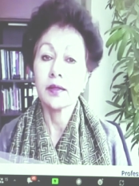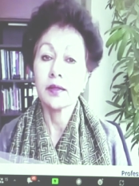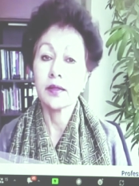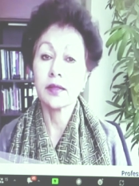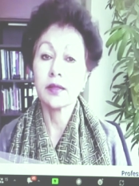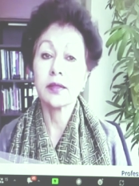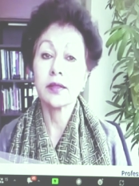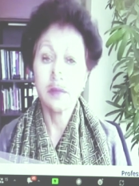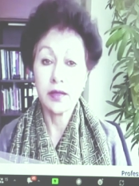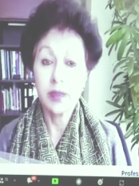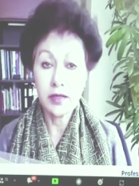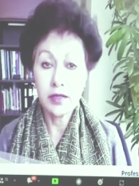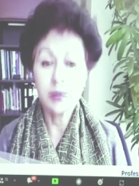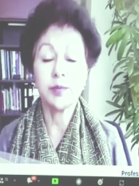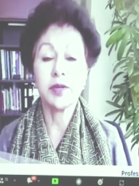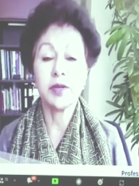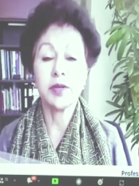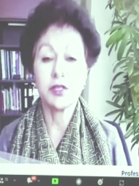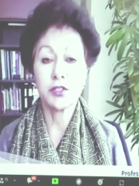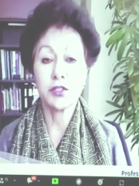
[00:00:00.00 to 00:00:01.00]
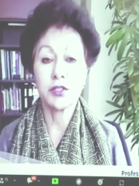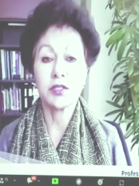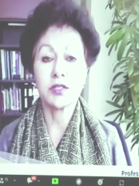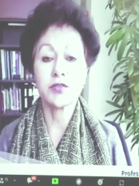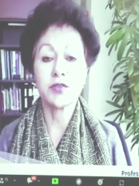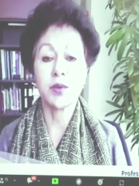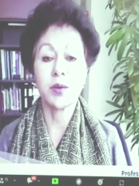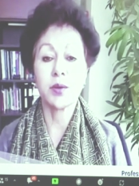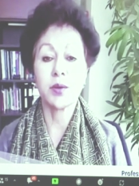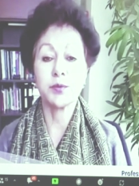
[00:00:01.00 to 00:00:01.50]
The third major
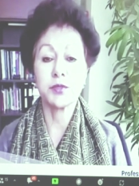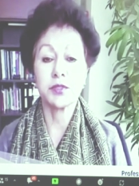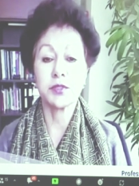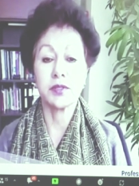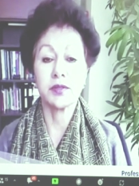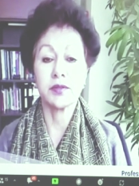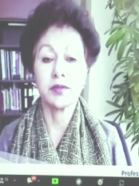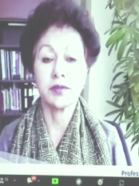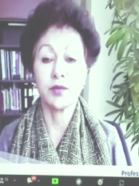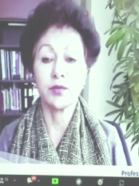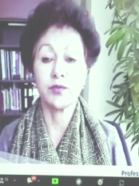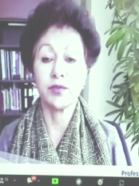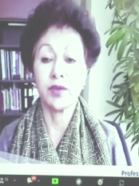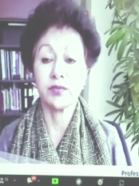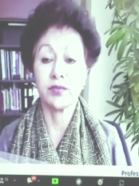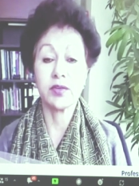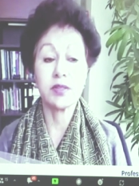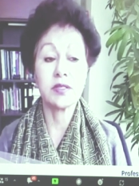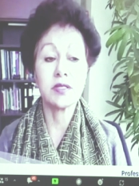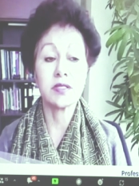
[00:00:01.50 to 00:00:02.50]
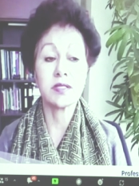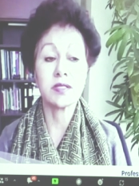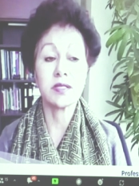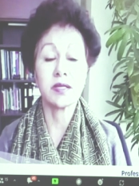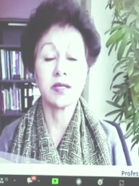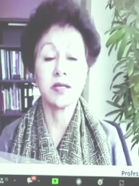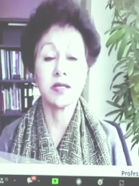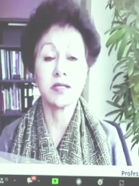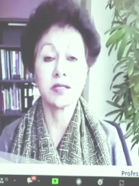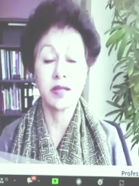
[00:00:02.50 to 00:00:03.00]
disruption that we are
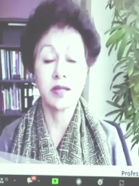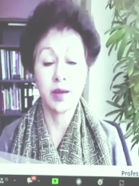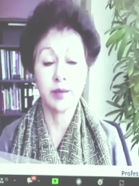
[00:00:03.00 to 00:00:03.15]
witnessing is